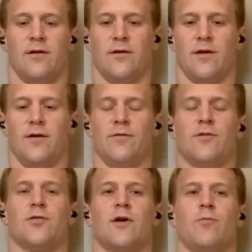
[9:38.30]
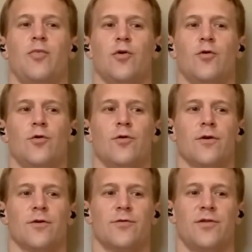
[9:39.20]
Even try to pull
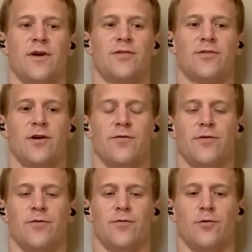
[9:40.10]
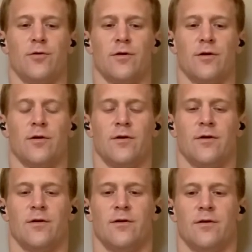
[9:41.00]
your chest off of the floor.
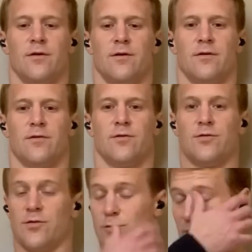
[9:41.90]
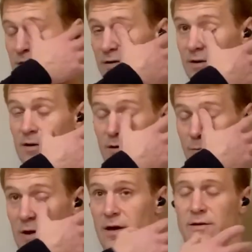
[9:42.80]
Squeezing in your
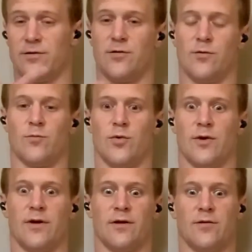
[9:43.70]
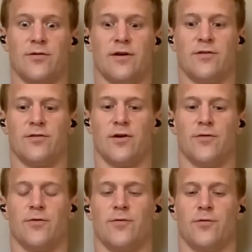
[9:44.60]
pecs, you can bring your chest
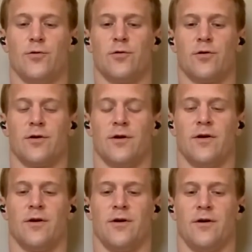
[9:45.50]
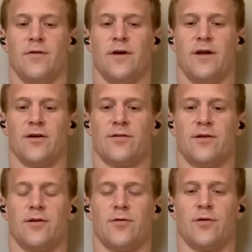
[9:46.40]
off the floor on that
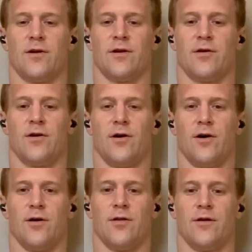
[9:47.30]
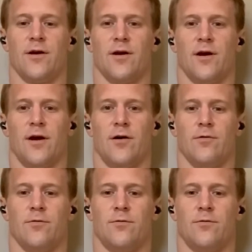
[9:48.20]
exhale, getting all the air out.